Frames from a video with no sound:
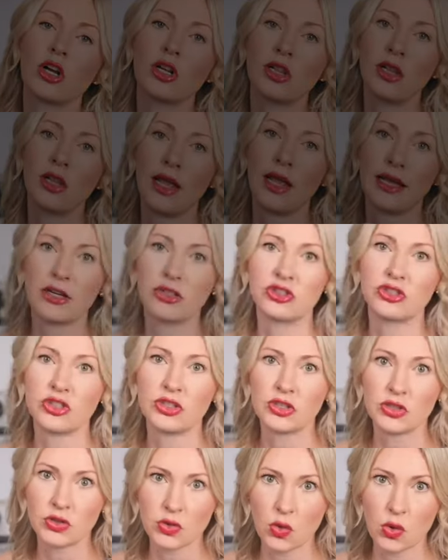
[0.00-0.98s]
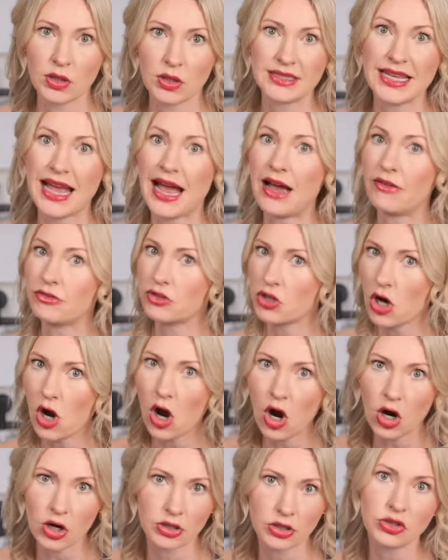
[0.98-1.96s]
Our glycogen stores after a
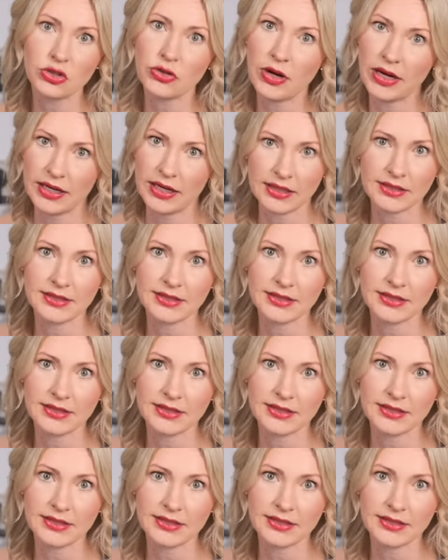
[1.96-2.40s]
hard training